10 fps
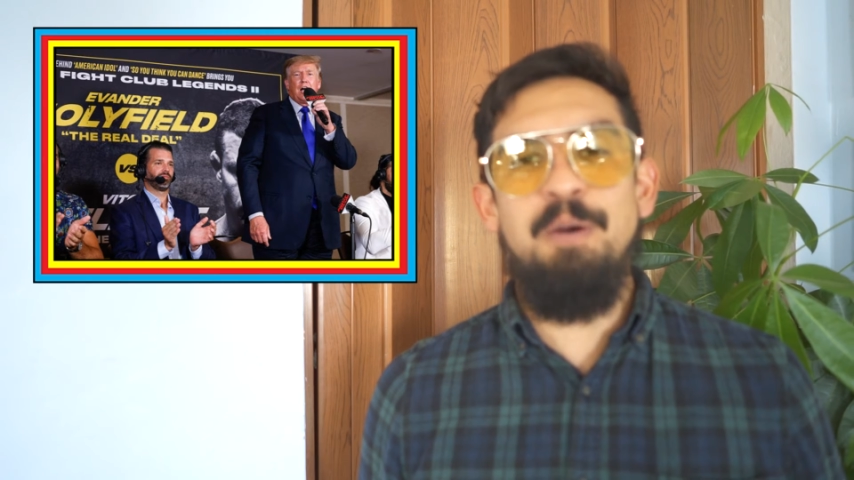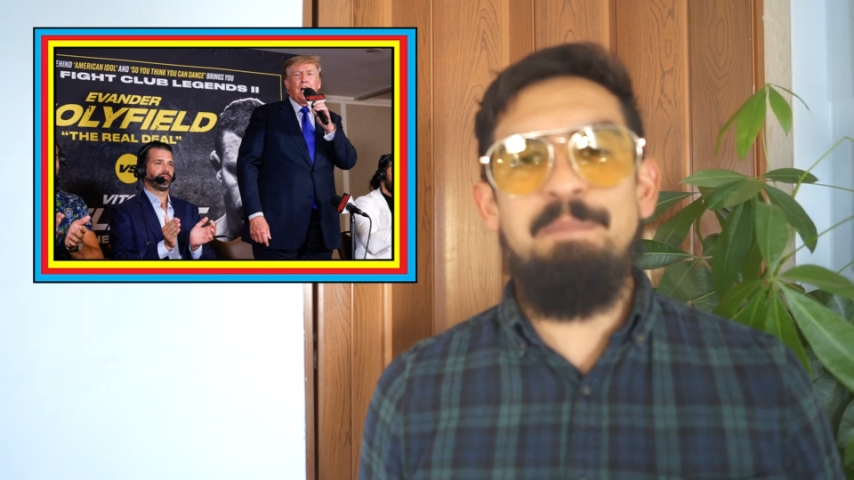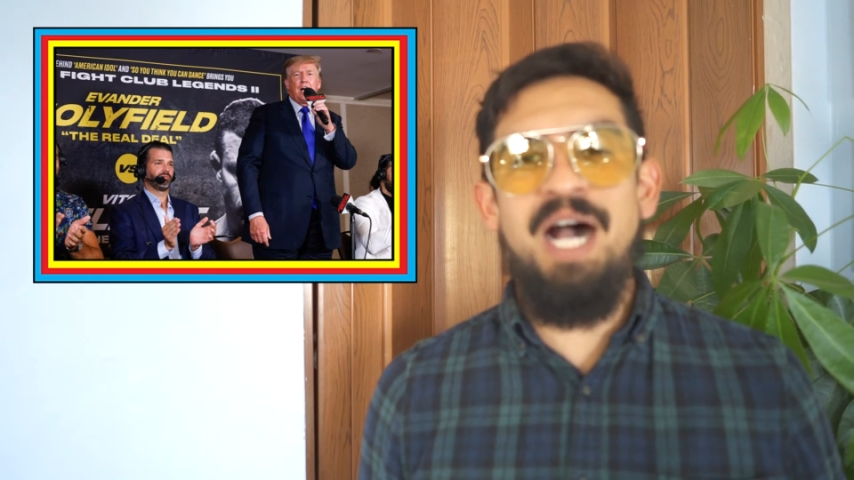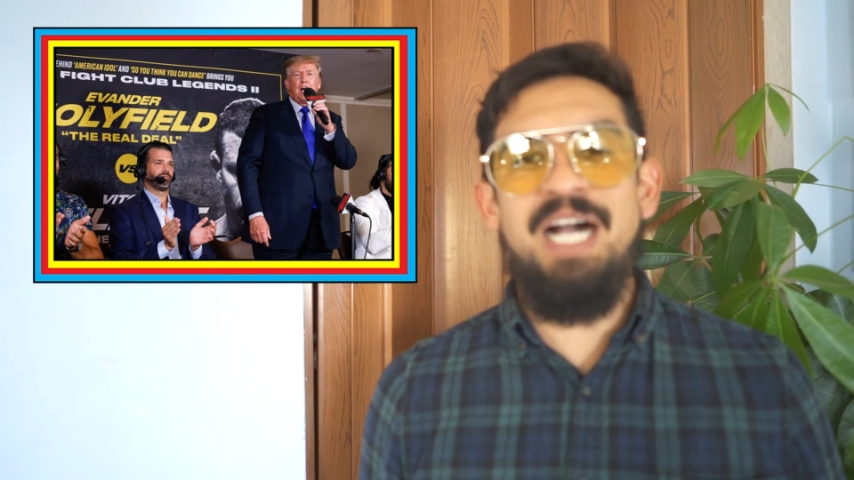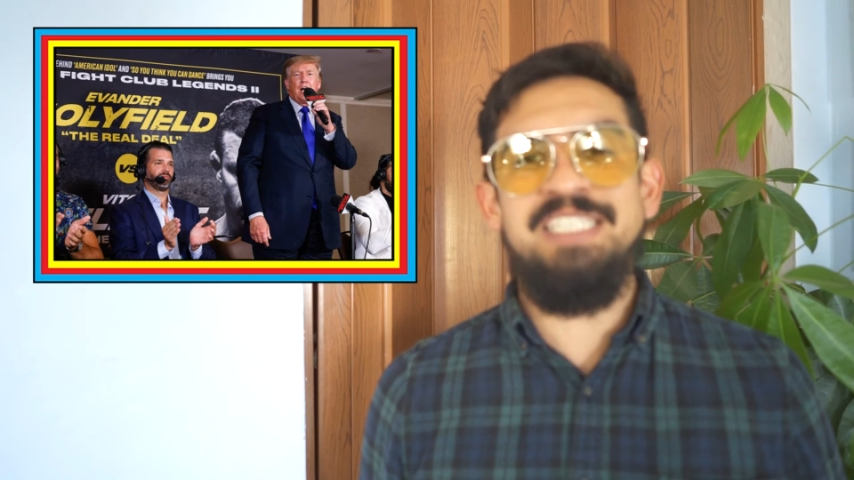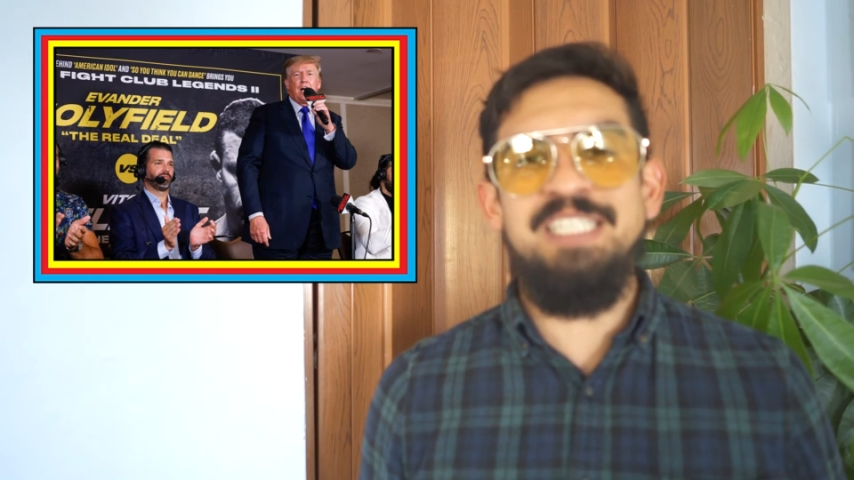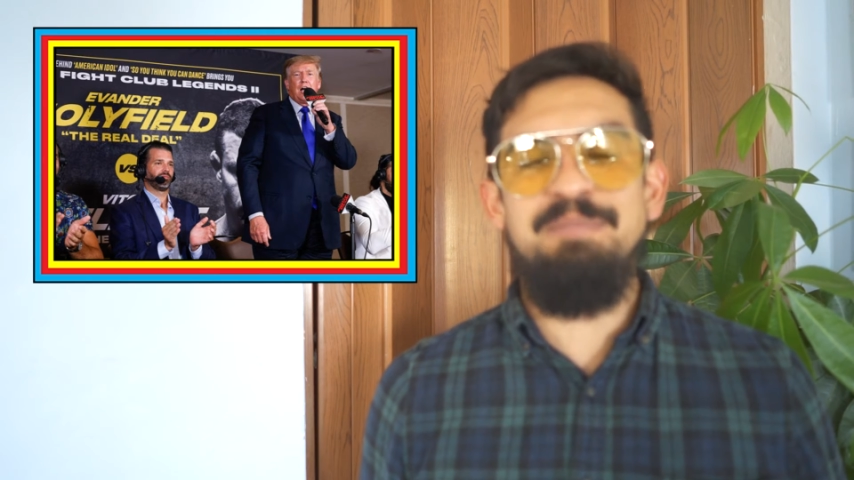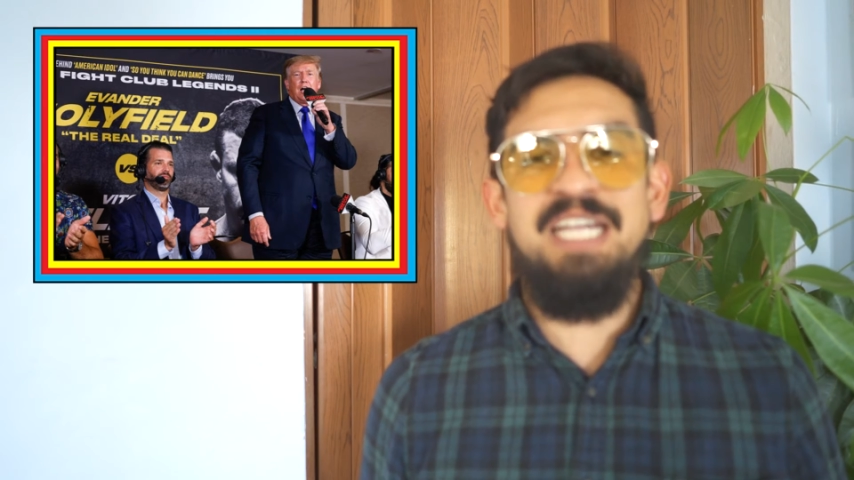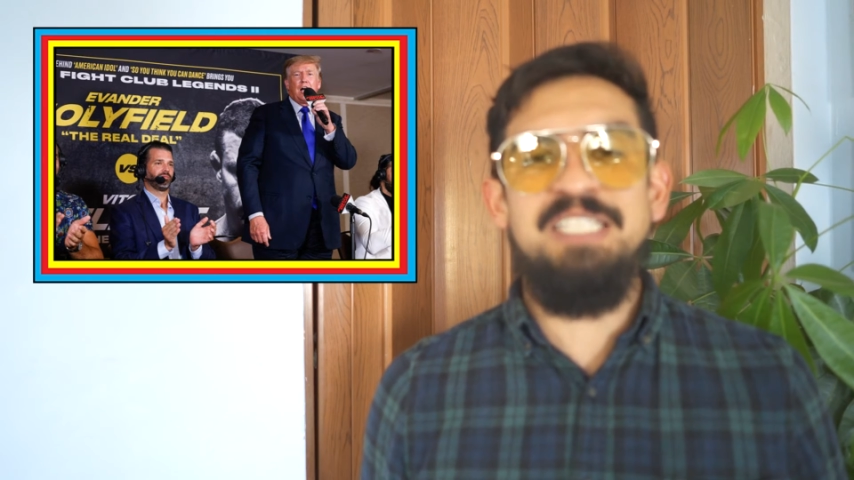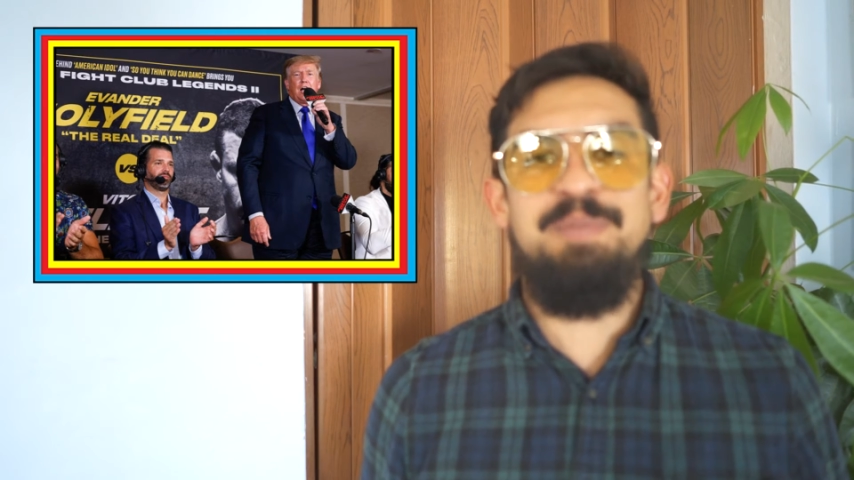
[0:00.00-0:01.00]
boxing
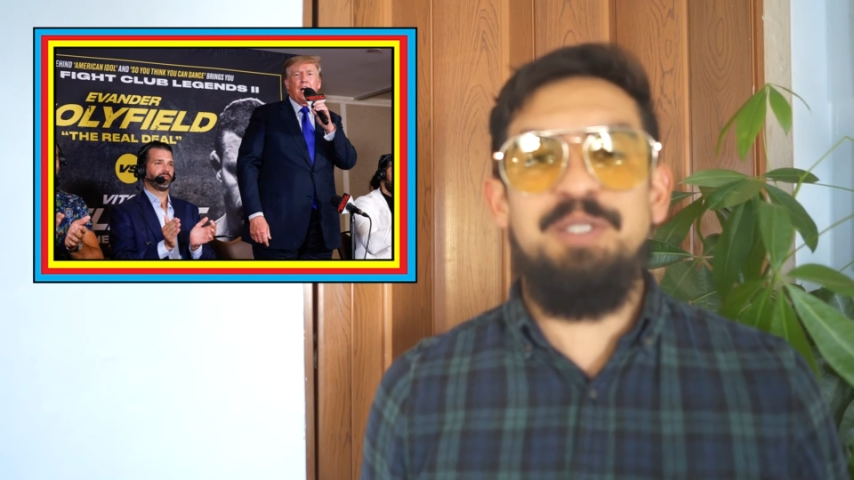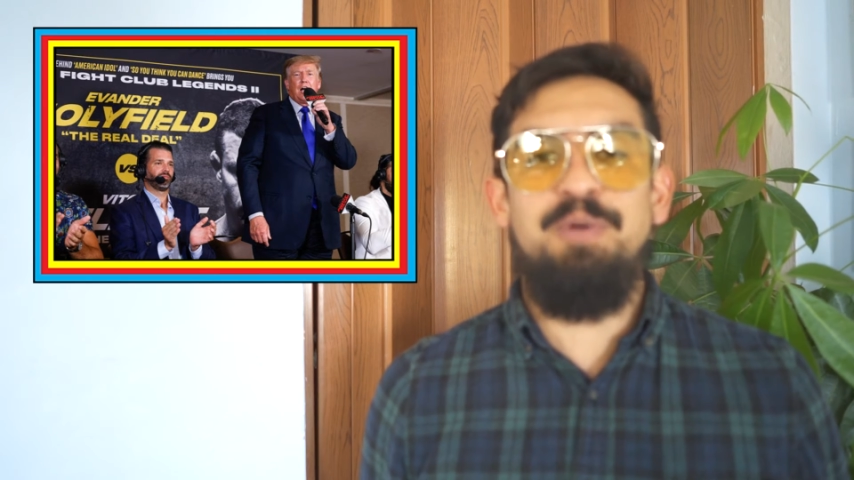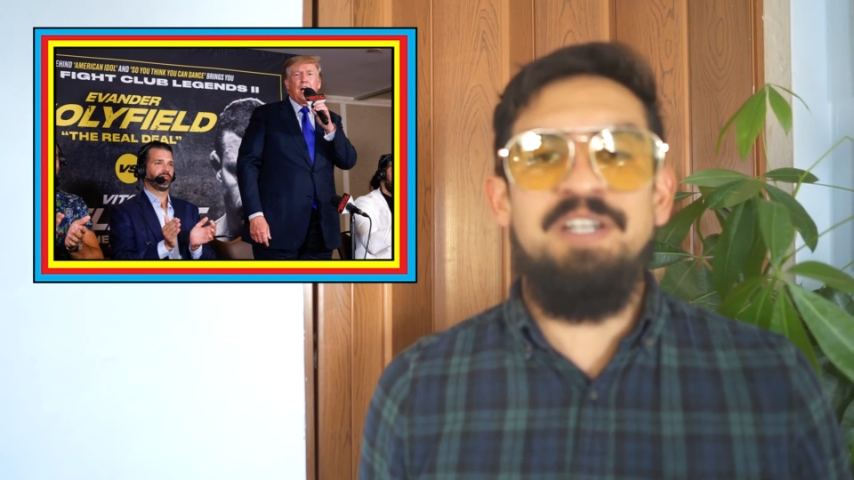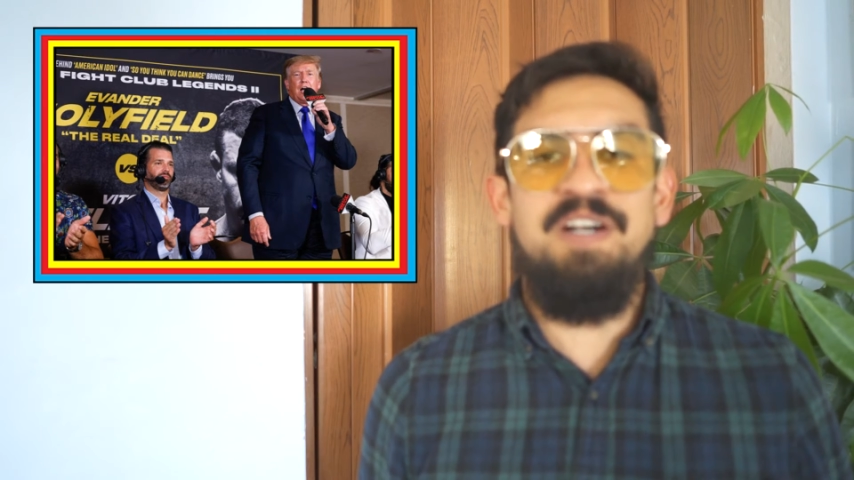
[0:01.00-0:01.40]
match between